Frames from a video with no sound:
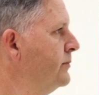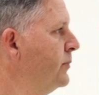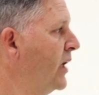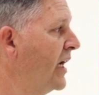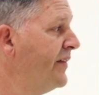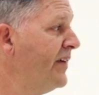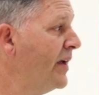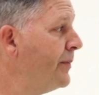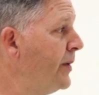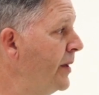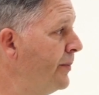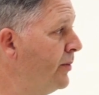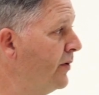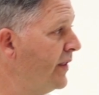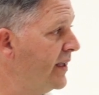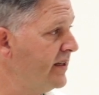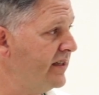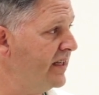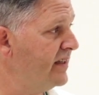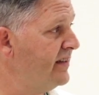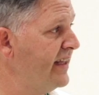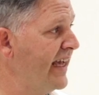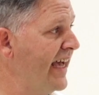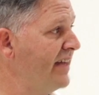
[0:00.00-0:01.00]
But I've had people that
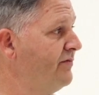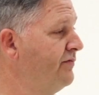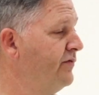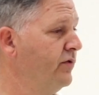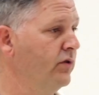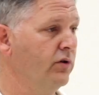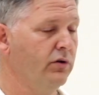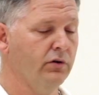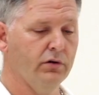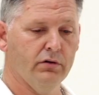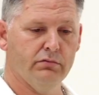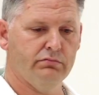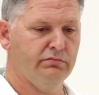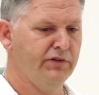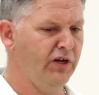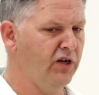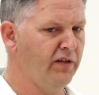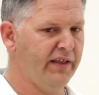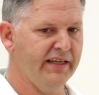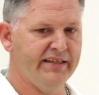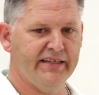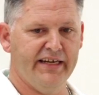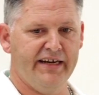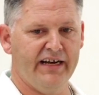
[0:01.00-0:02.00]
did that for,
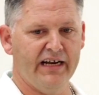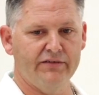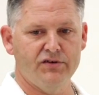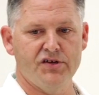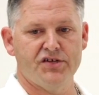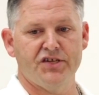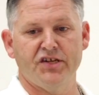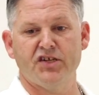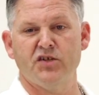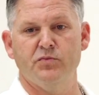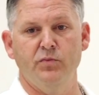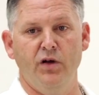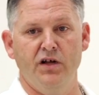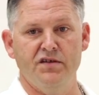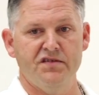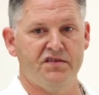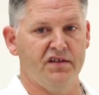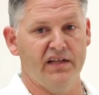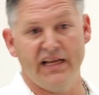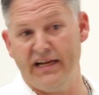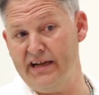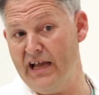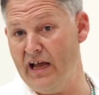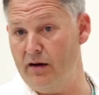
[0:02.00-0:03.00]
they did it every 6 months,
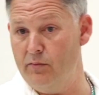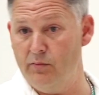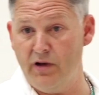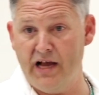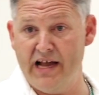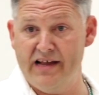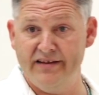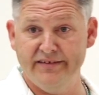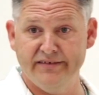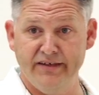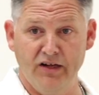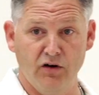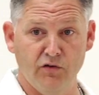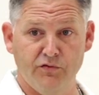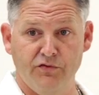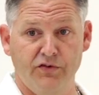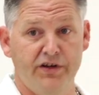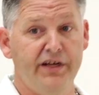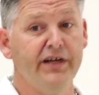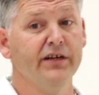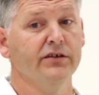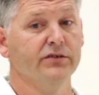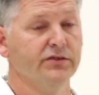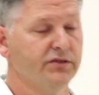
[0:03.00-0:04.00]
and that got them by, for
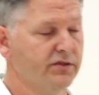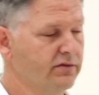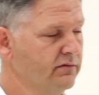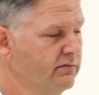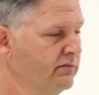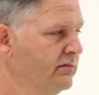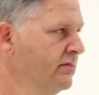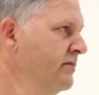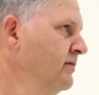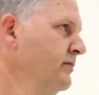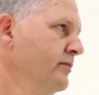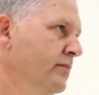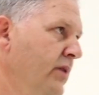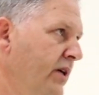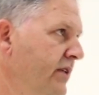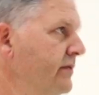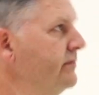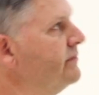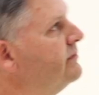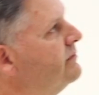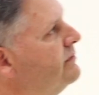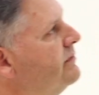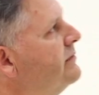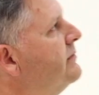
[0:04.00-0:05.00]
years.
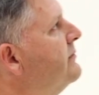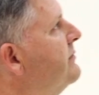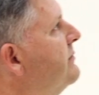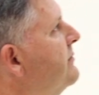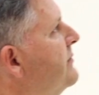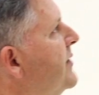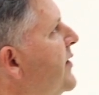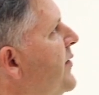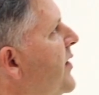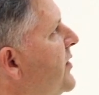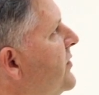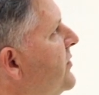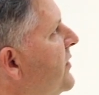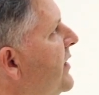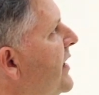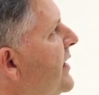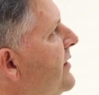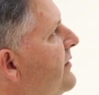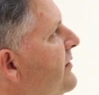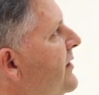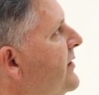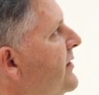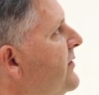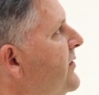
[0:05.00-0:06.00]
But eventually
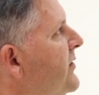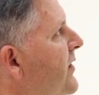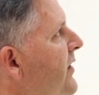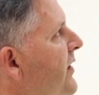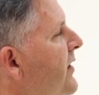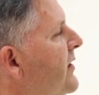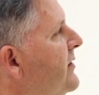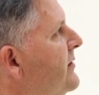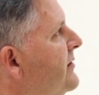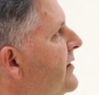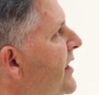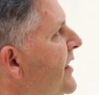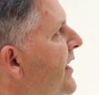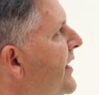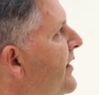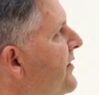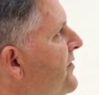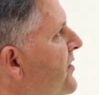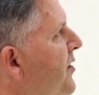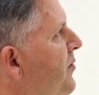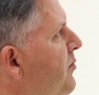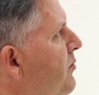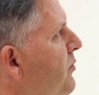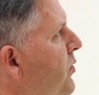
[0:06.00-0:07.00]
they needed
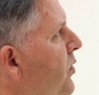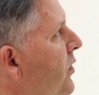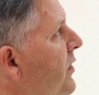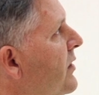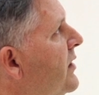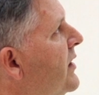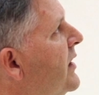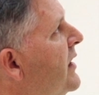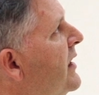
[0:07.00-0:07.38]
something more.